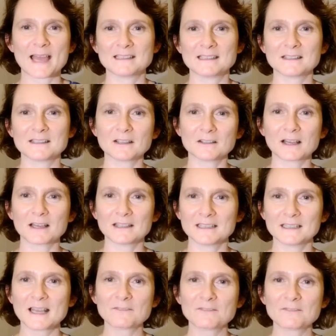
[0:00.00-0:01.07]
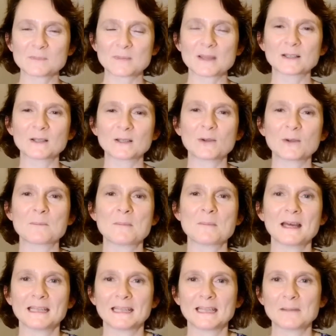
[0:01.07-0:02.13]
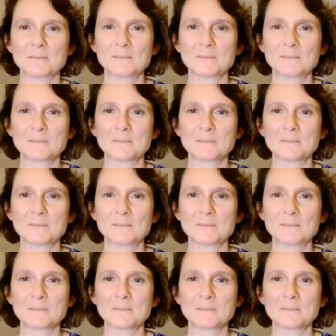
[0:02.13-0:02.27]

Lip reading: I didn't have to spend a lot of money,